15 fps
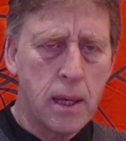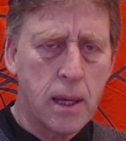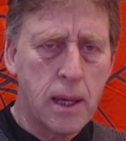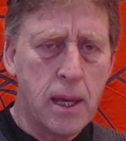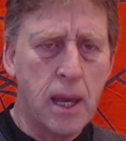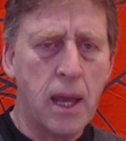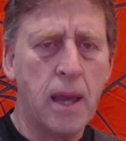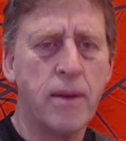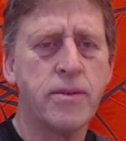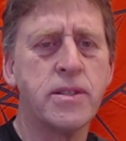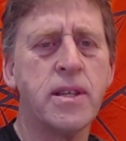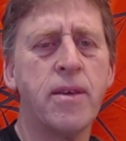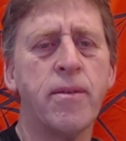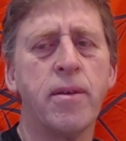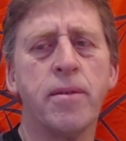king
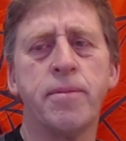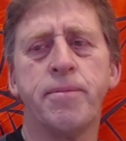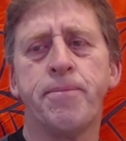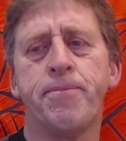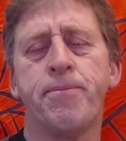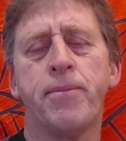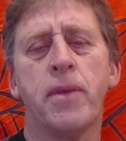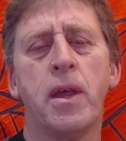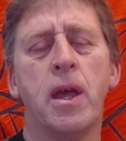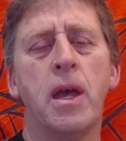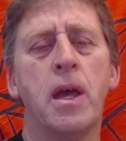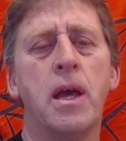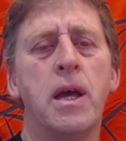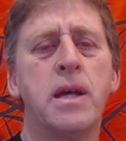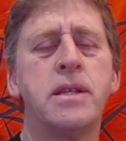f7.
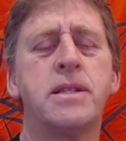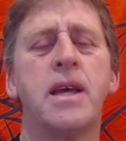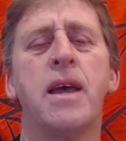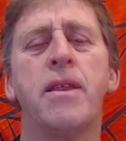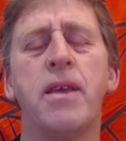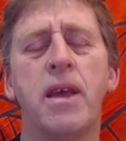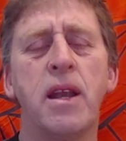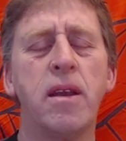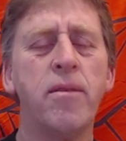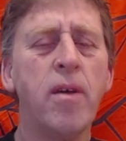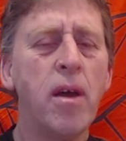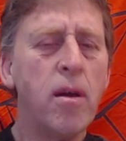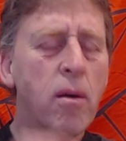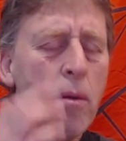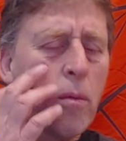Is that the end of
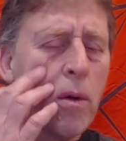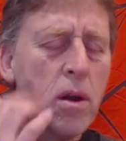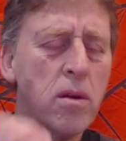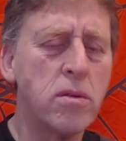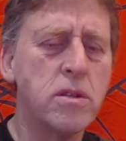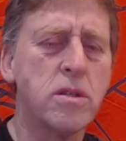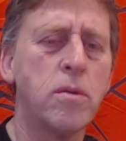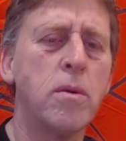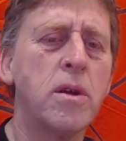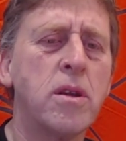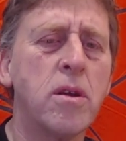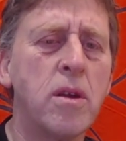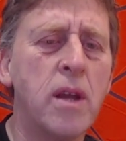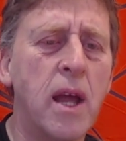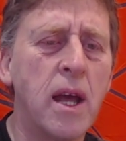it? What do we
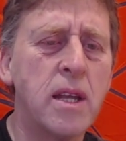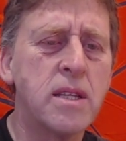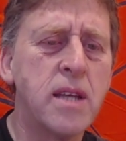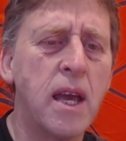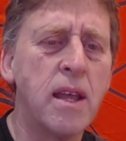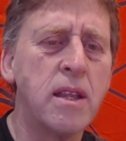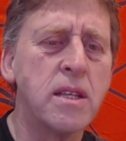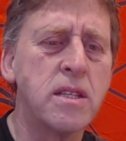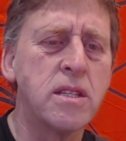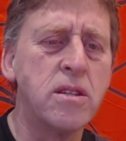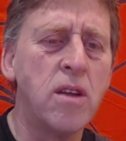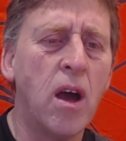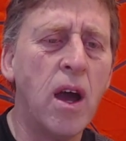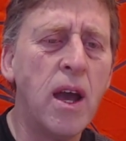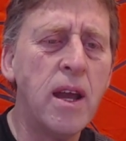do now? Take this
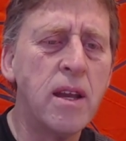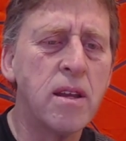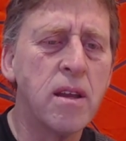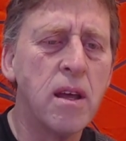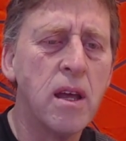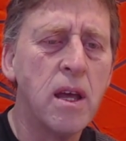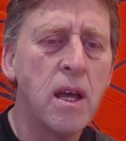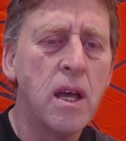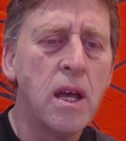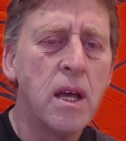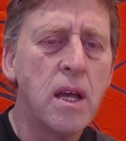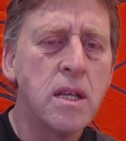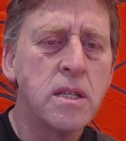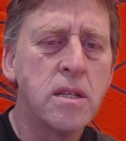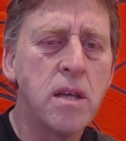knight.
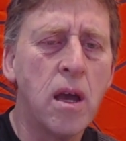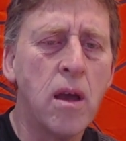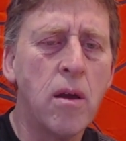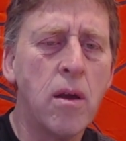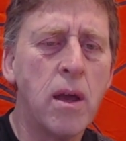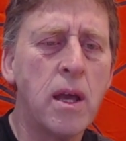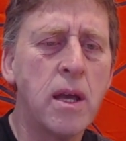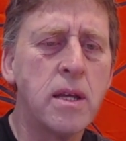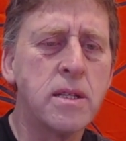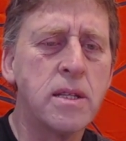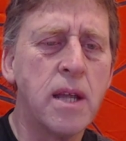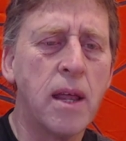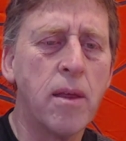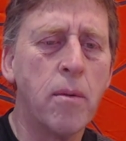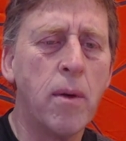So here's
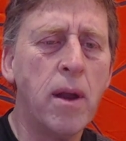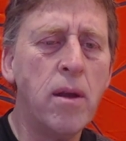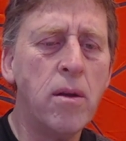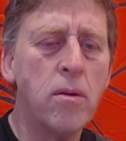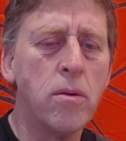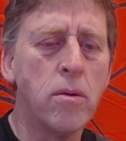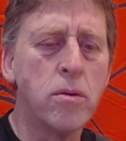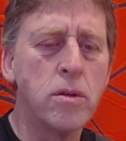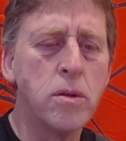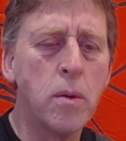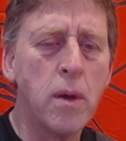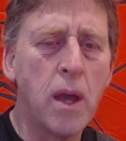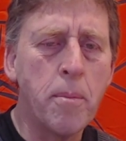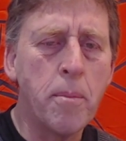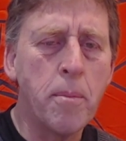another one. Or do
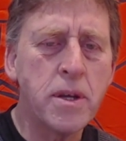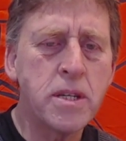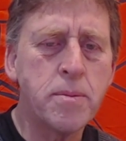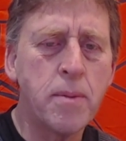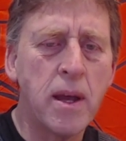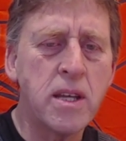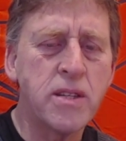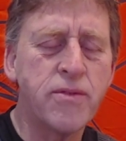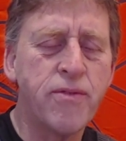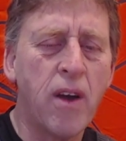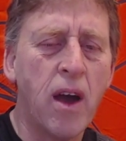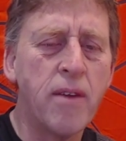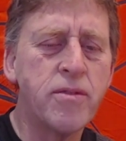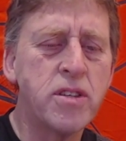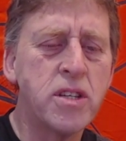we go bishop
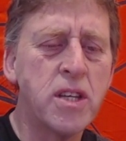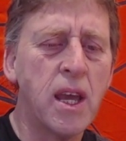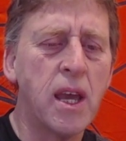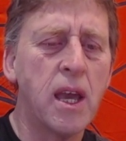h5 check?